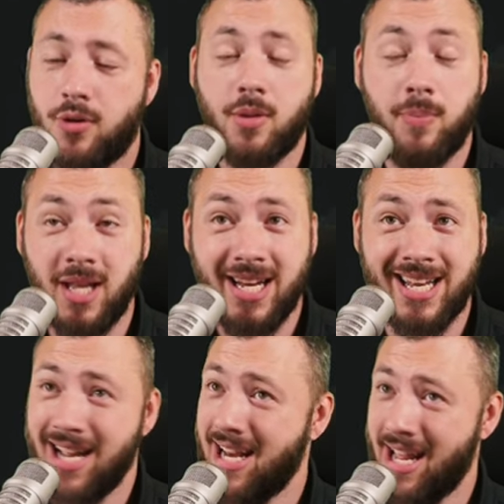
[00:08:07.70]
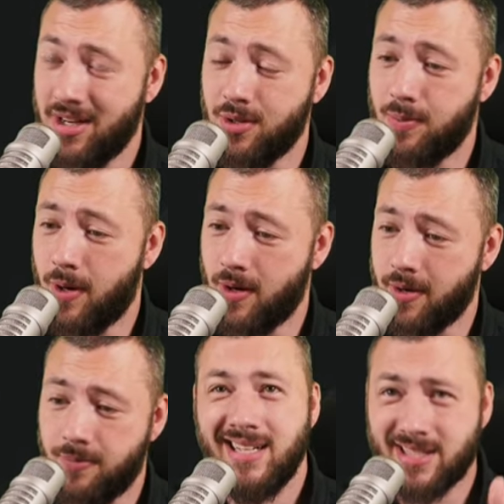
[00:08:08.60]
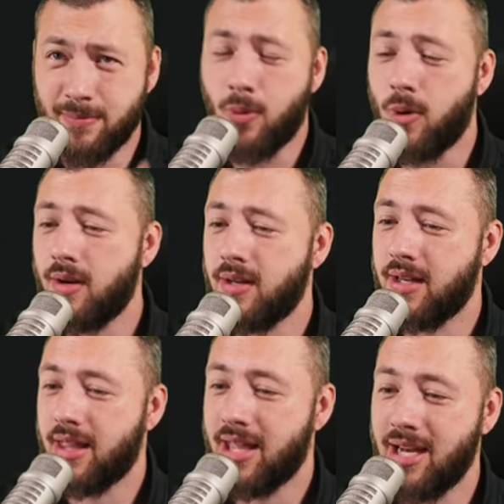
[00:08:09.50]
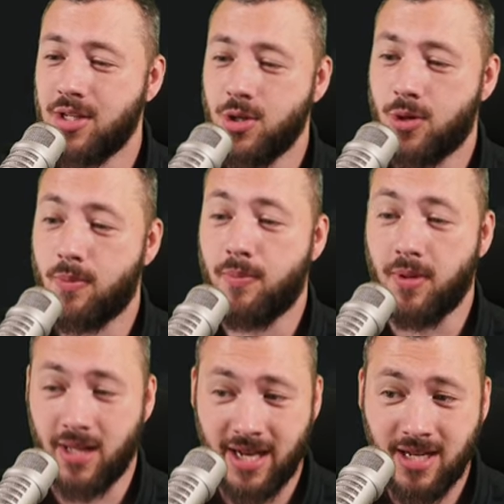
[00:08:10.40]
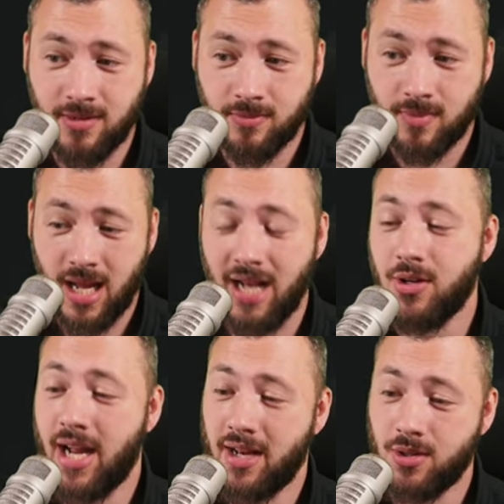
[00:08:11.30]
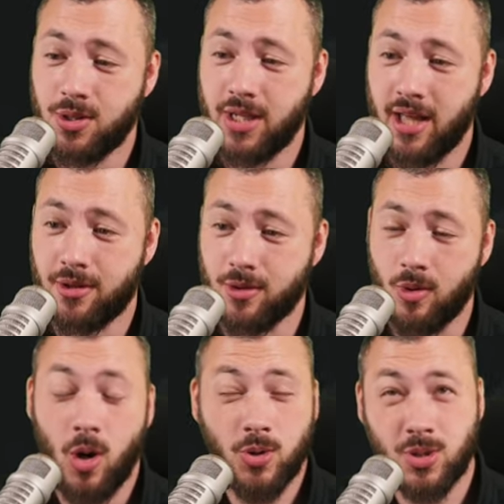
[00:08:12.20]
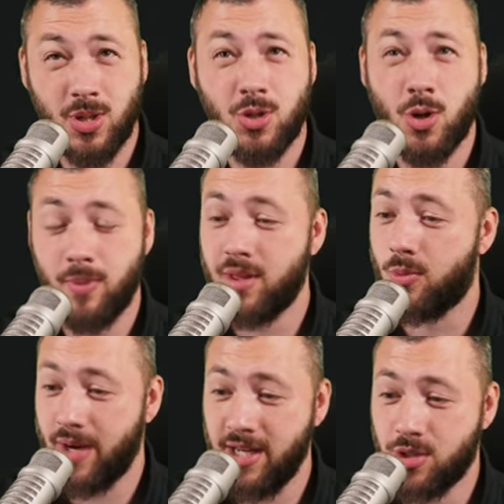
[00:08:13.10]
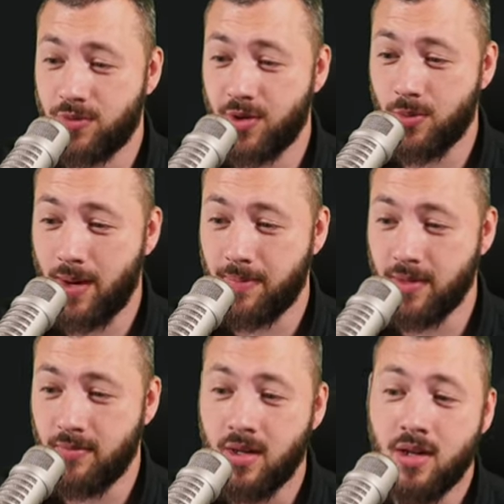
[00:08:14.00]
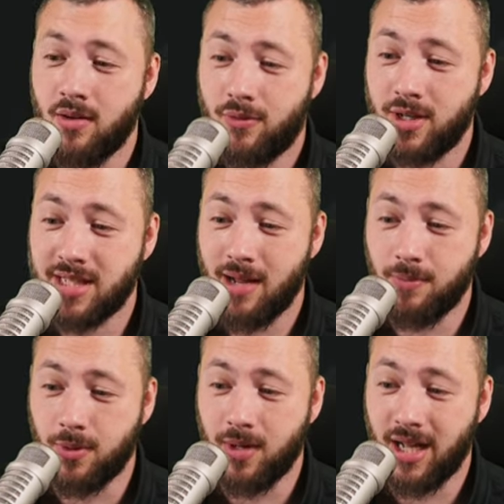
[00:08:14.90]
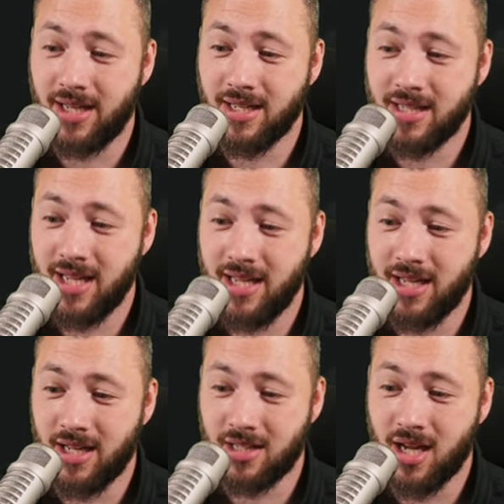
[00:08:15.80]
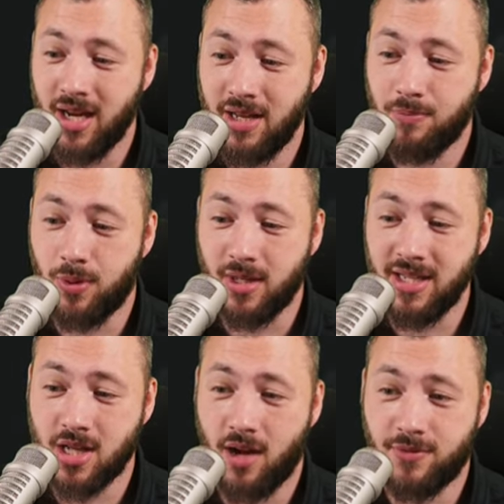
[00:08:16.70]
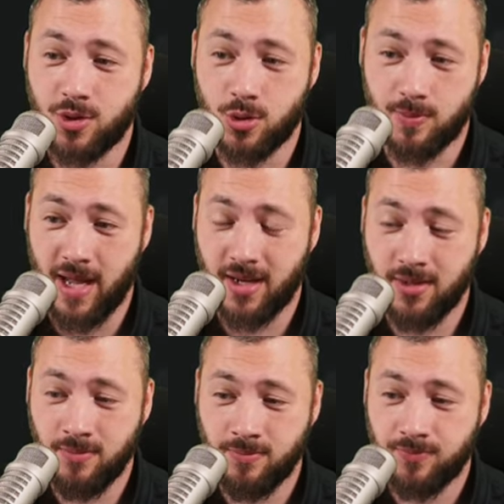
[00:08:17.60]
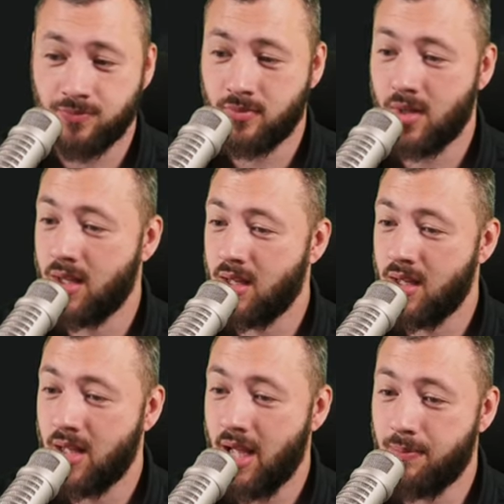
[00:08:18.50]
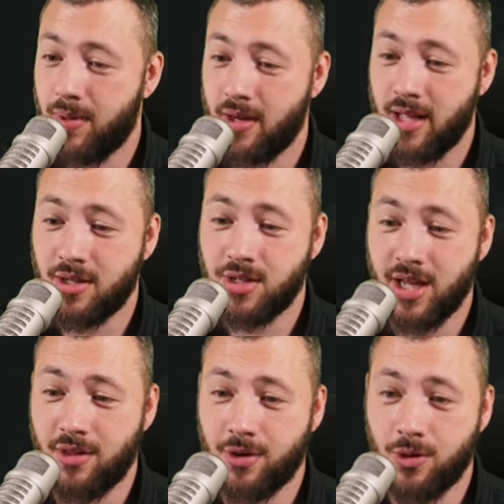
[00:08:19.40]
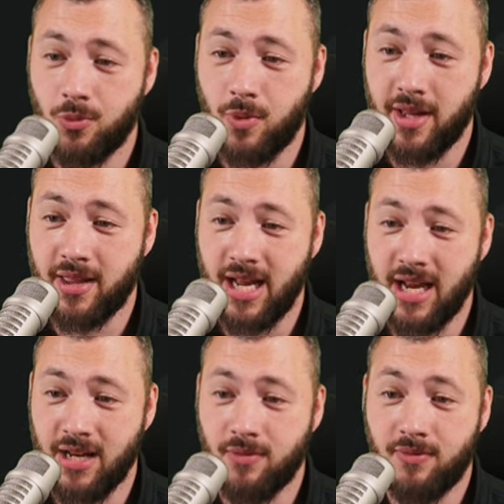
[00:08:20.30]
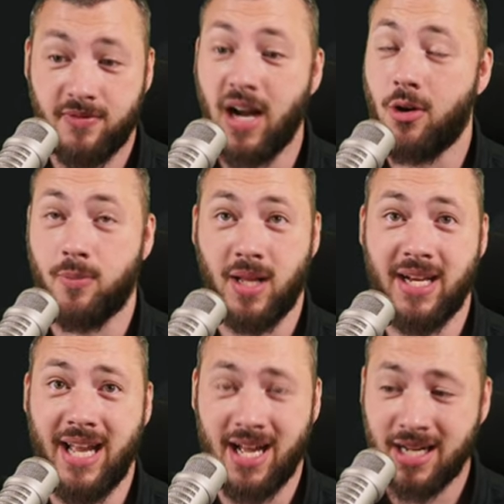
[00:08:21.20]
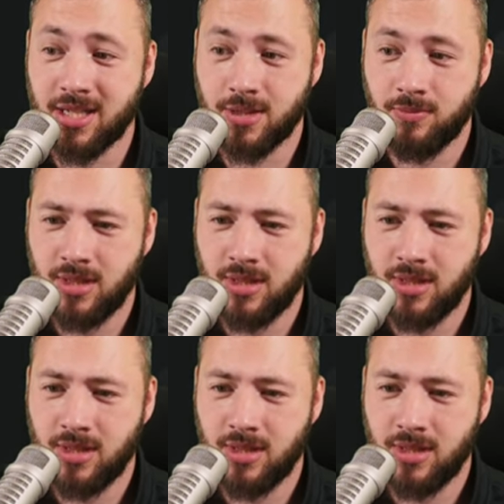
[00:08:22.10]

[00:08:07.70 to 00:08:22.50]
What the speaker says: For the blade and handle part, it's important that your blade and your handle together also determine the range of your weapon. For example, I can take a tiny police officer's baton and pair that together with a fireblade axe